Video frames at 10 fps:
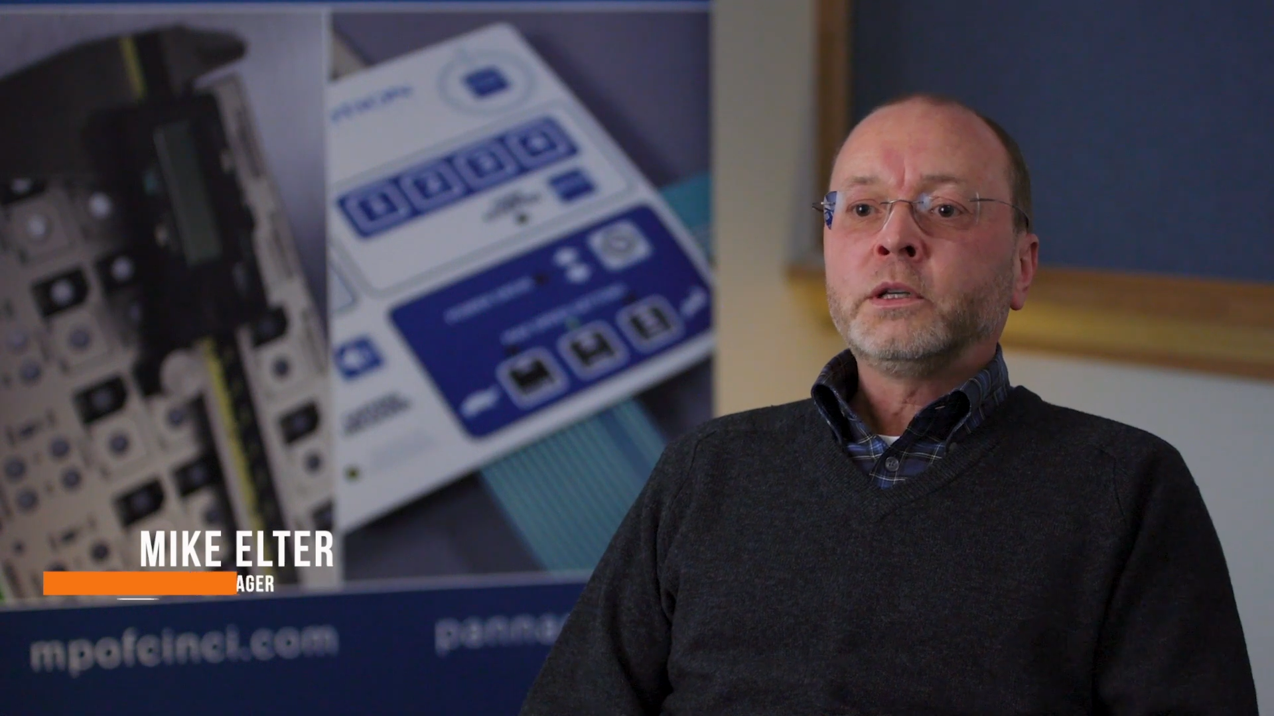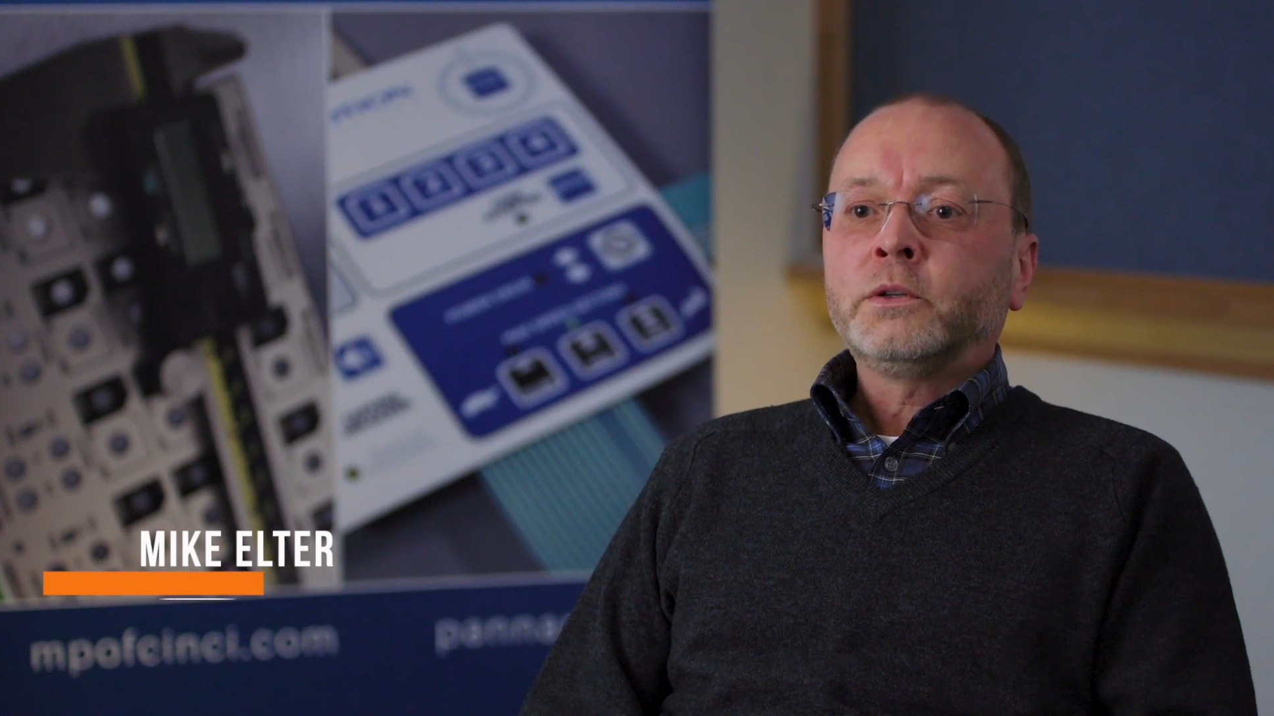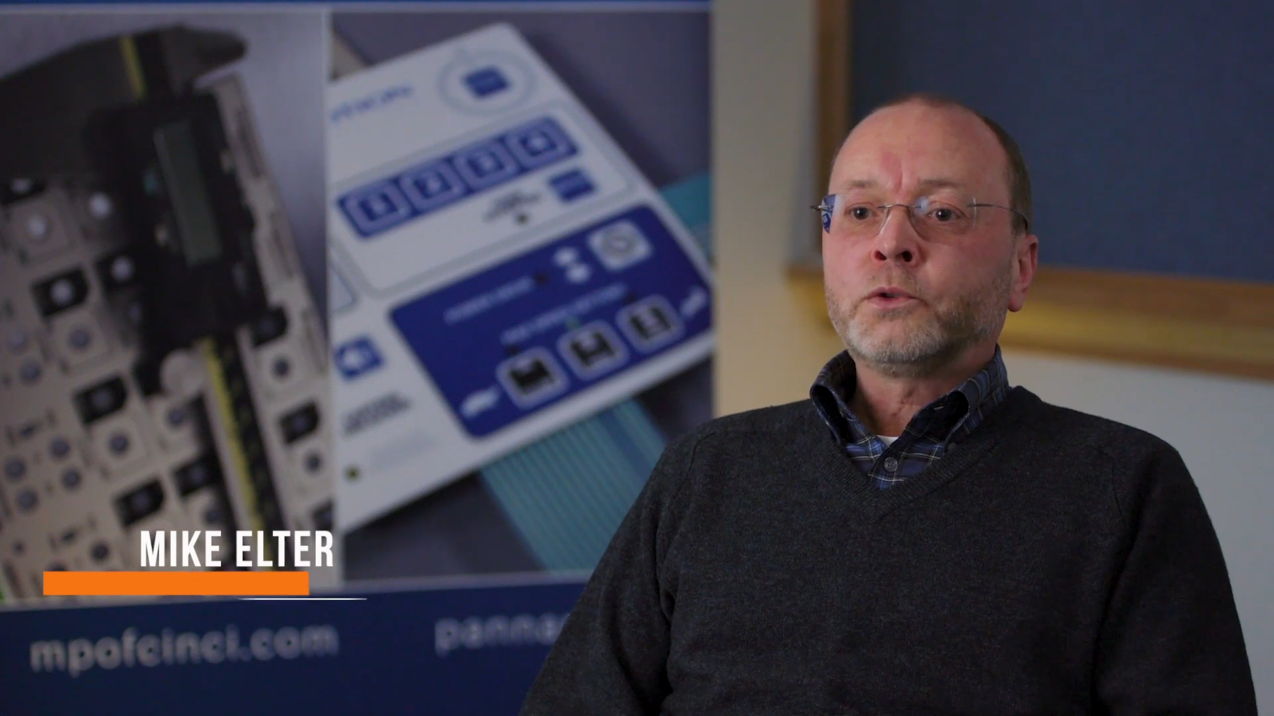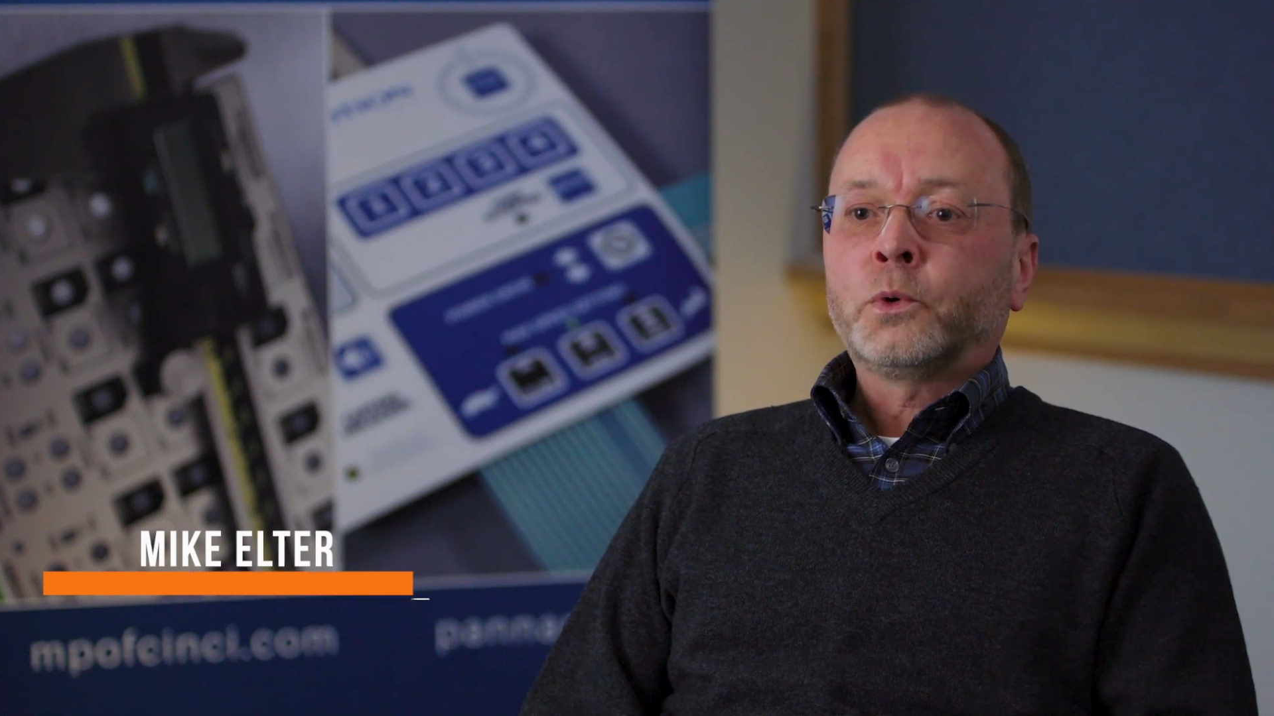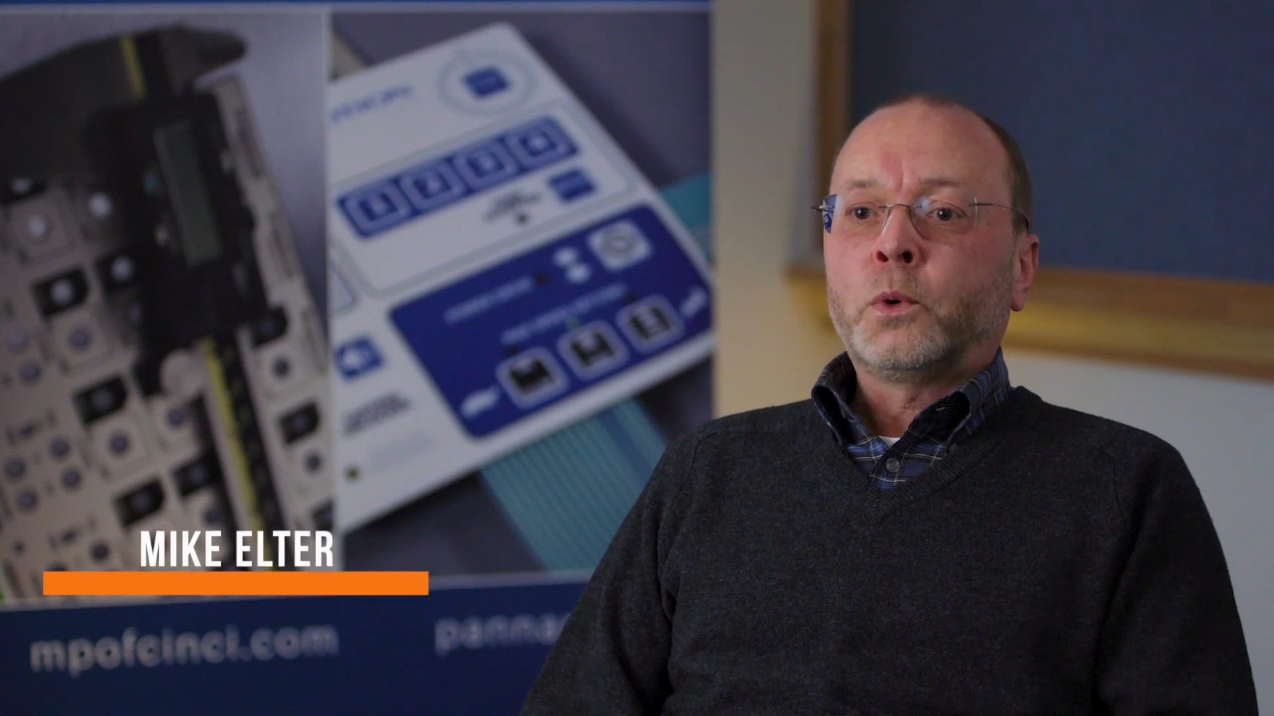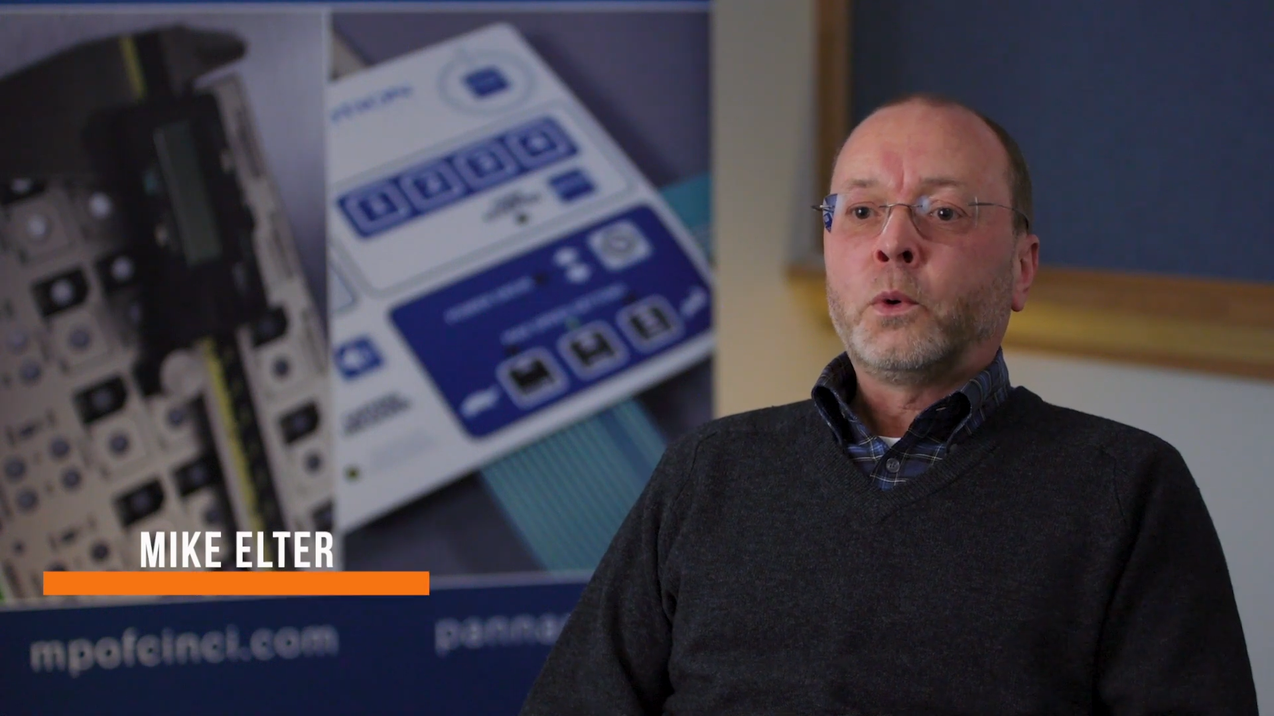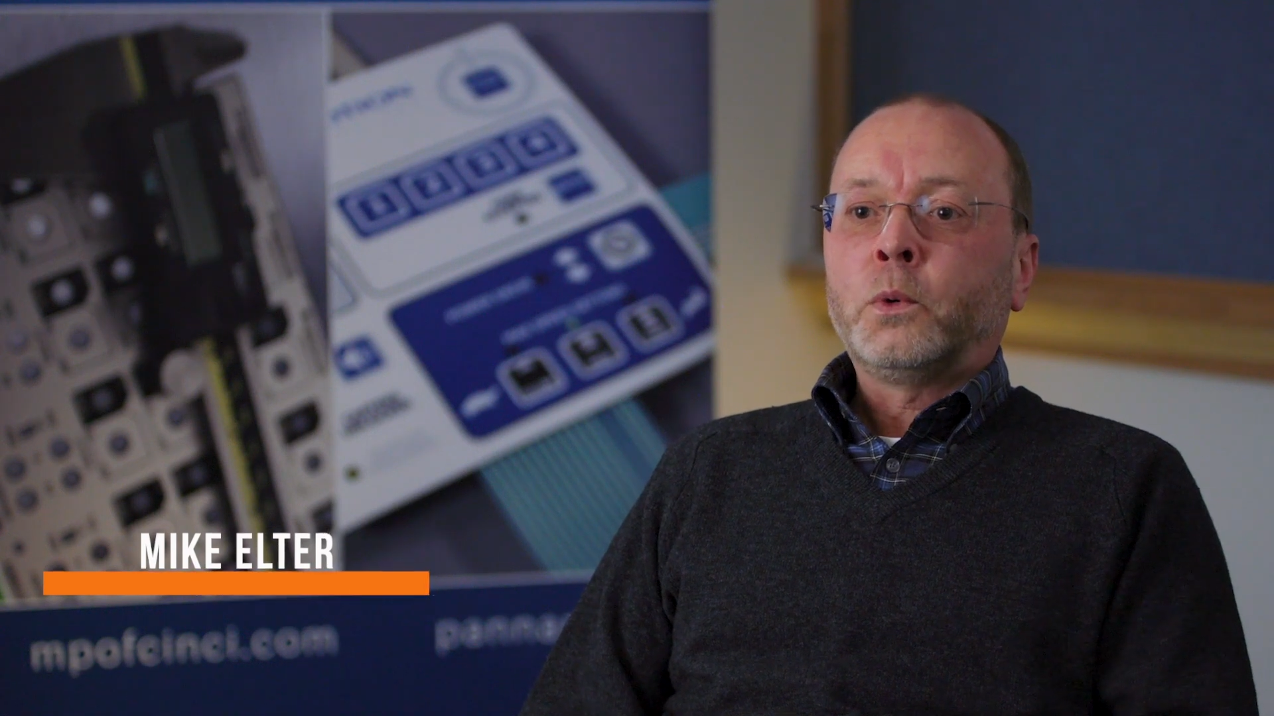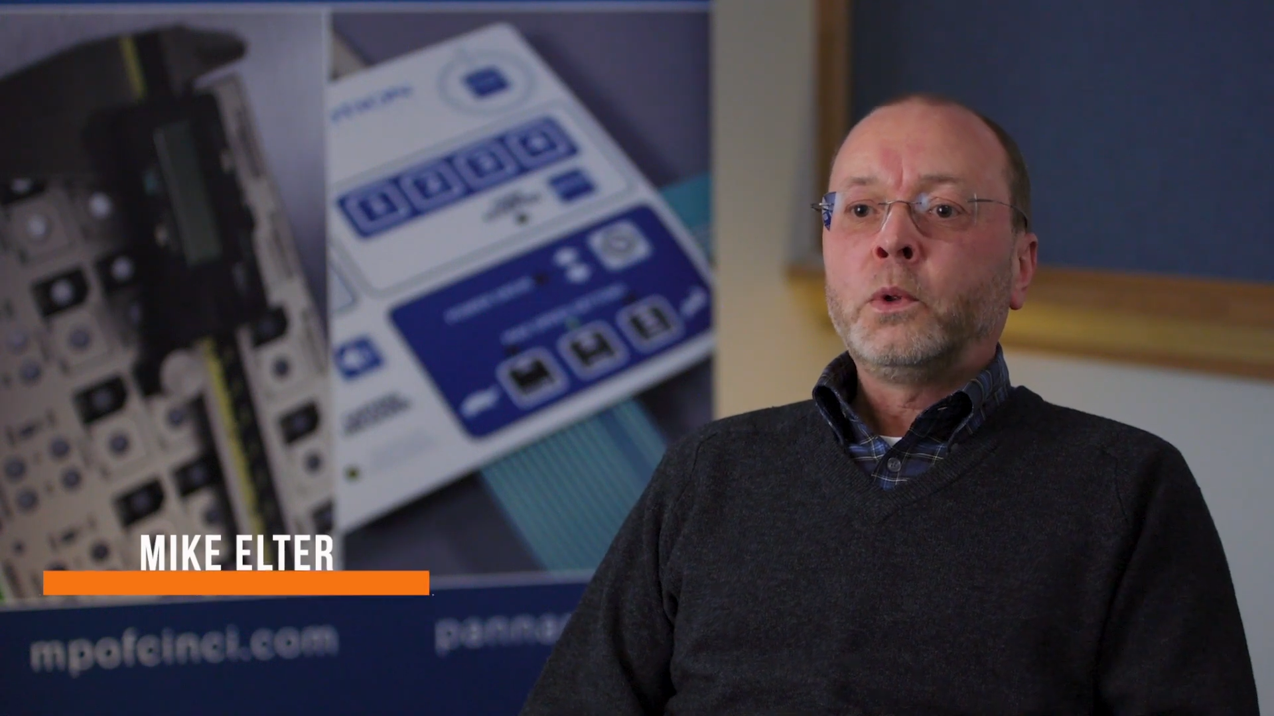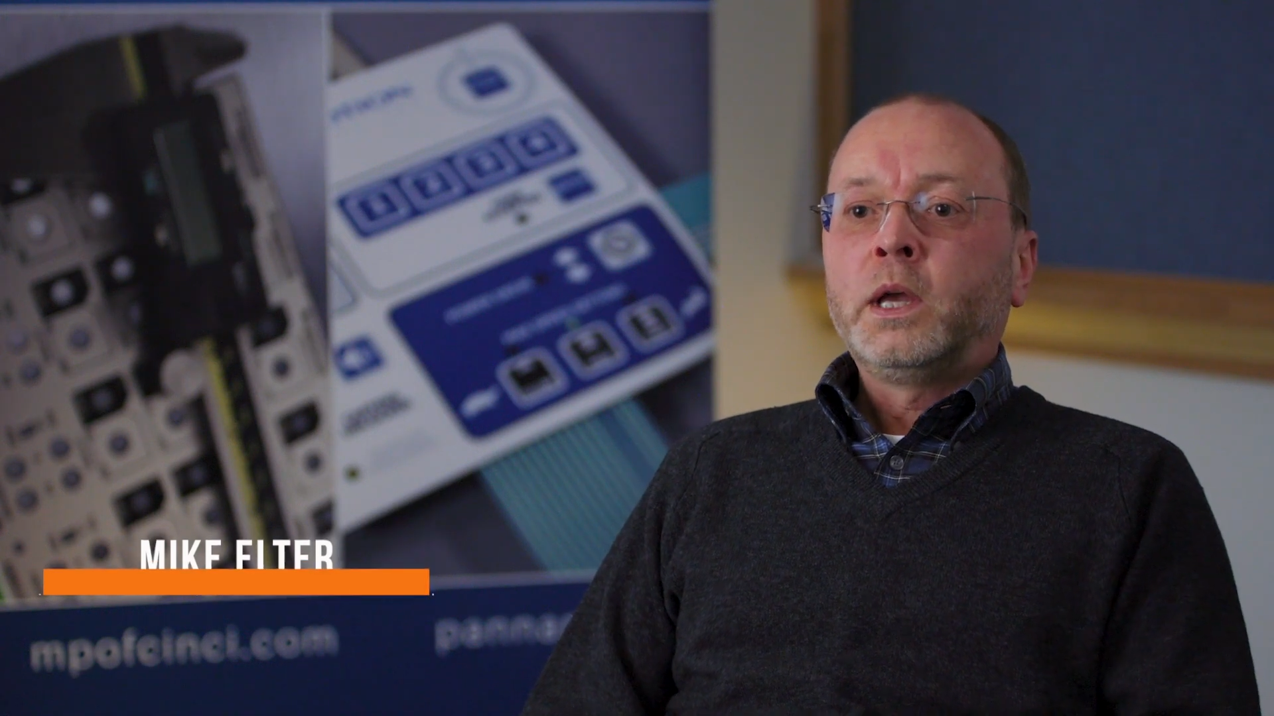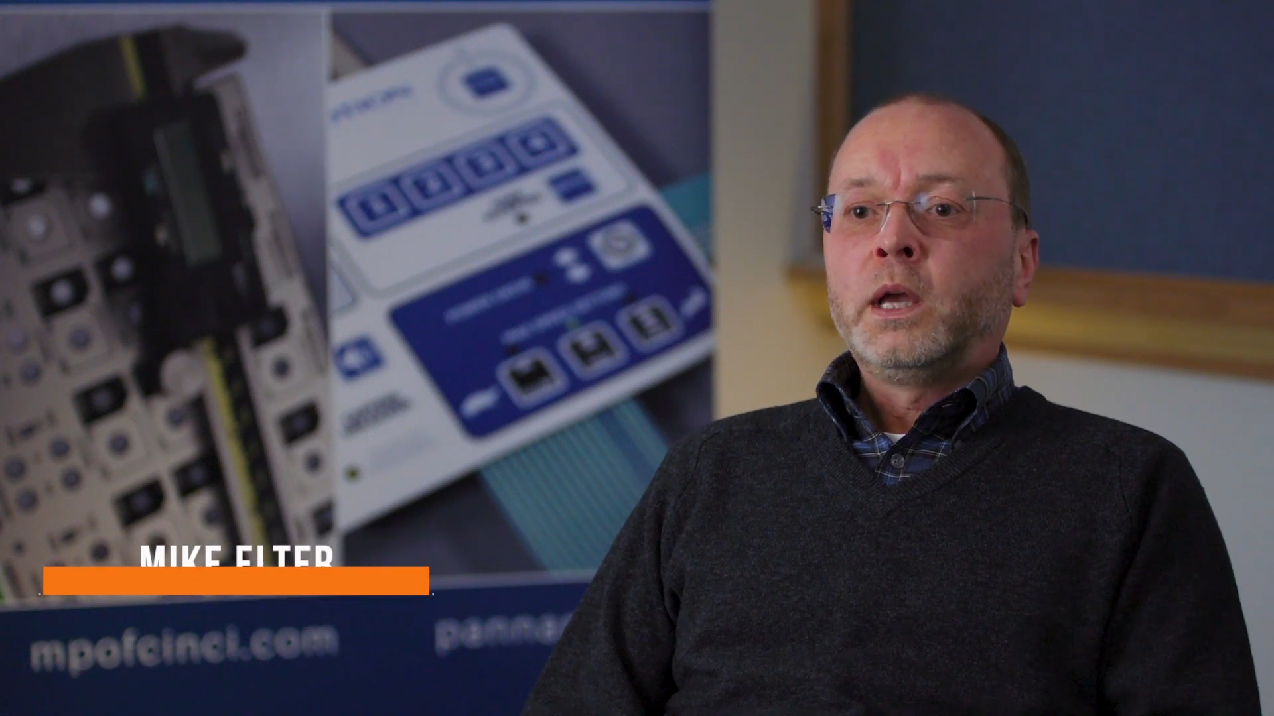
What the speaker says: control